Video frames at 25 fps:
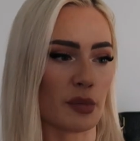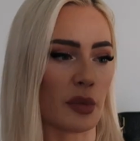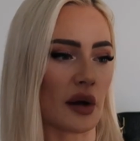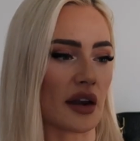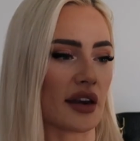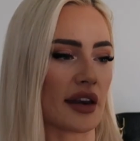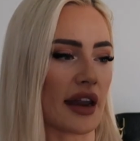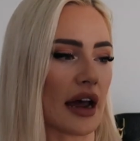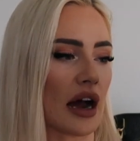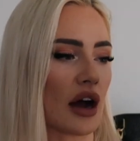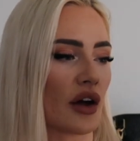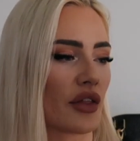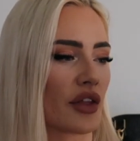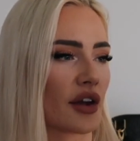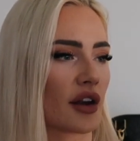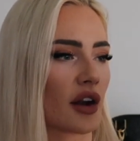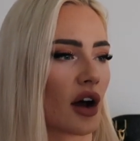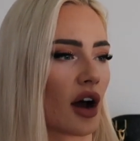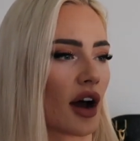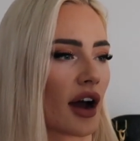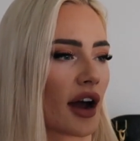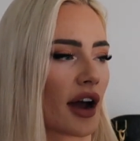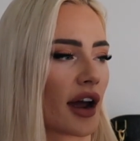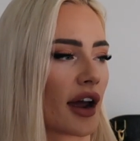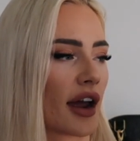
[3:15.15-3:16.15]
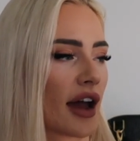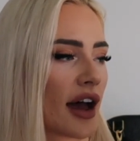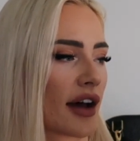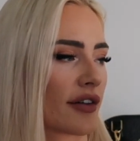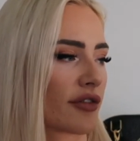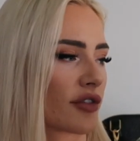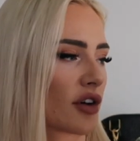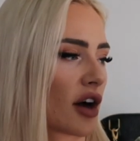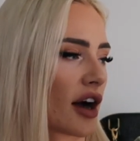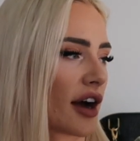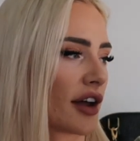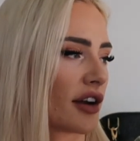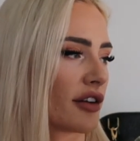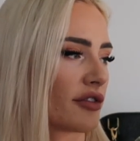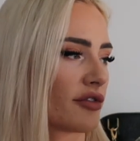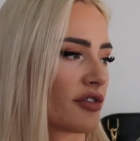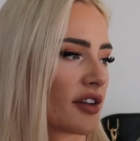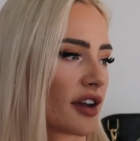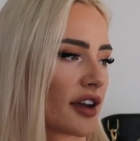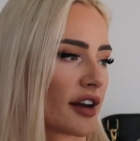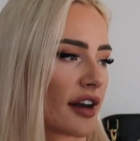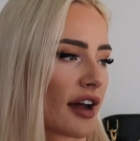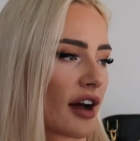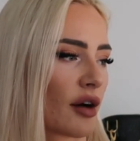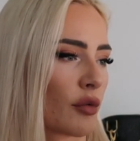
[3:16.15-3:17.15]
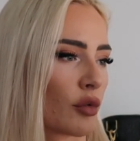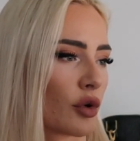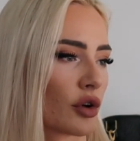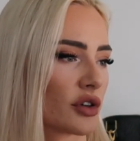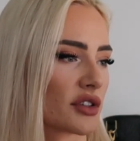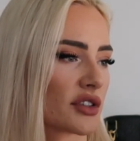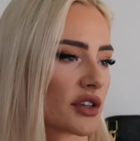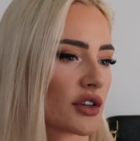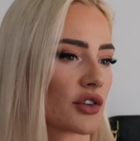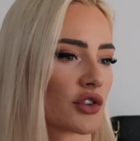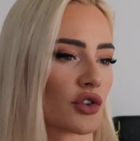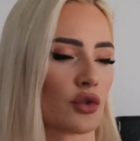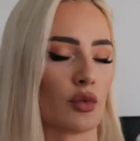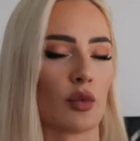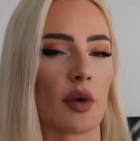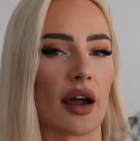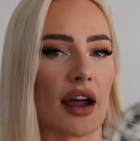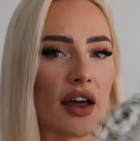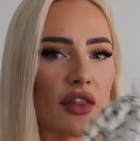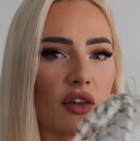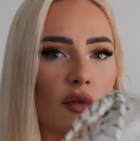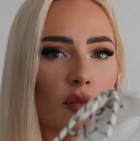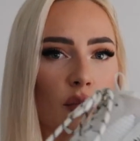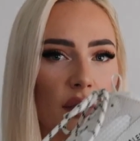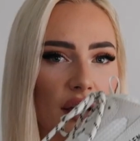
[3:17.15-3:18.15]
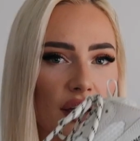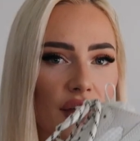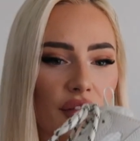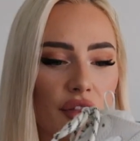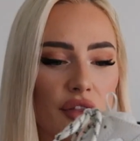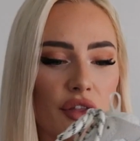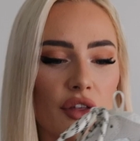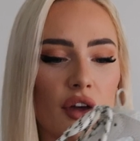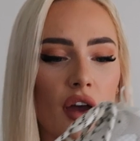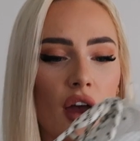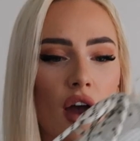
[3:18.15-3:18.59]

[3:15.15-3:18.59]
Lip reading: But now that I have kind of figured out what to wear them with,